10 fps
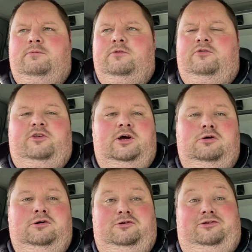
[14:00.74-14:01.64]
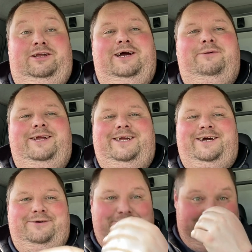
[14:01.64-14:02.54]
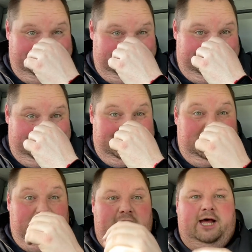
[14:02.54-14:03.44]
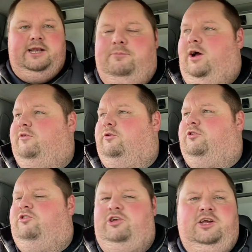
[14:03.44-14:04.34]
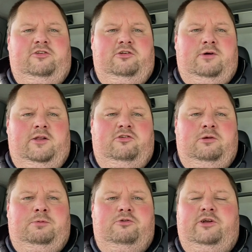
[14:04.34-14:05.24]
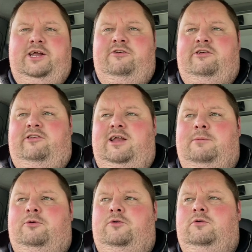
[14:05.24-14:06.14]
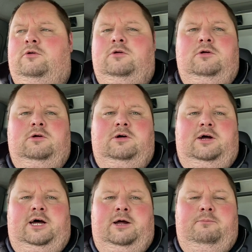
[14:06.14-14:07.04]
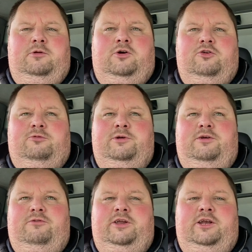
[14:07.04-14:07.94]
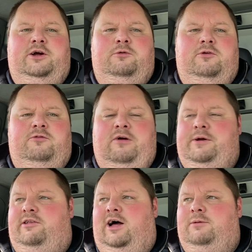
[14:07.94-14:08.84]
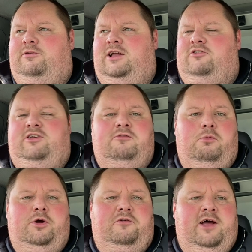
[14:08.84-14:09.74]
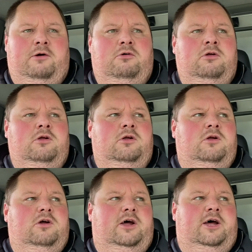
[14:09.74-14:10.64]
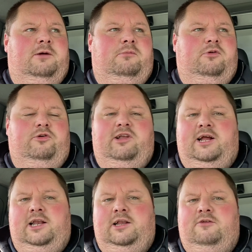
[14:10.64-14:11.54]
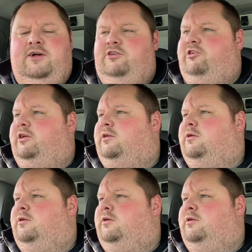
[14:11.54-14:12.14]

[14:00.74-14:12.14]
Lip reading: So see how it goes. I price one to Jersey as well. The shipper is really interested in that, but the customer didn't really know ferry times, and that just never worked out. Always like a little adventure.